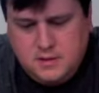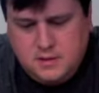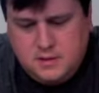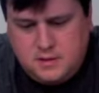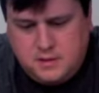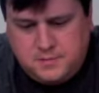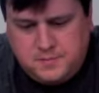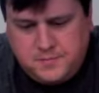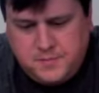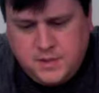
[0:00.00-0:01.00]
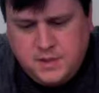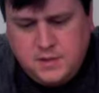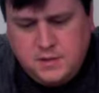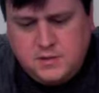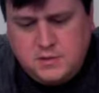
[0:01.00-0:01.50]
don't know.
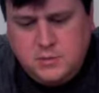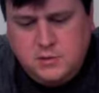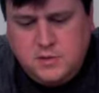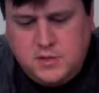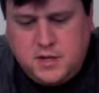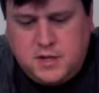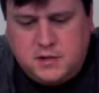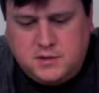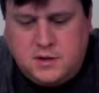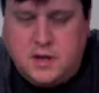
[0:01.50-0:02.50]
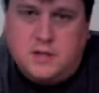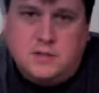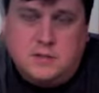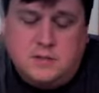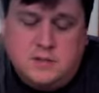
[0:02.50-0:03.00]
The smooth tiles are
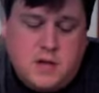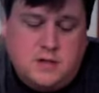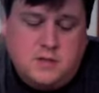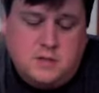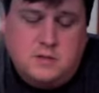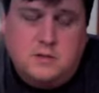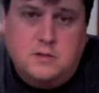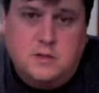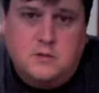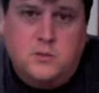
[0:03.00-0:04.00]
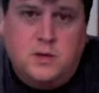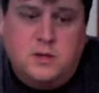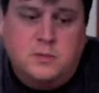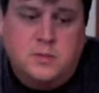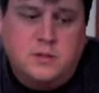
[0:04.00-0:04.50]
actually textured as
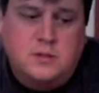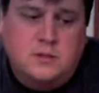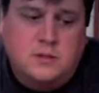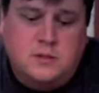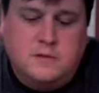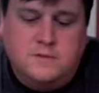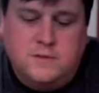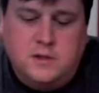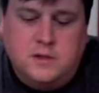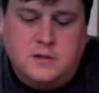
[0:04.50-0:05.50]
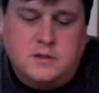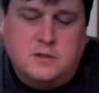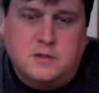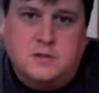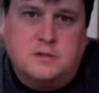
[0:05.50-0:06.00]
well, but your fingers
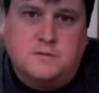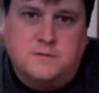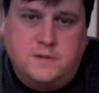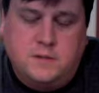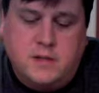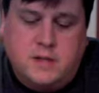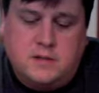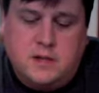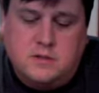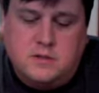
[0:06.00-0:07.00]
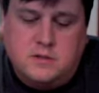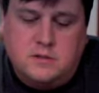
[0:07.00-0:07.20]
just don't feel that texture.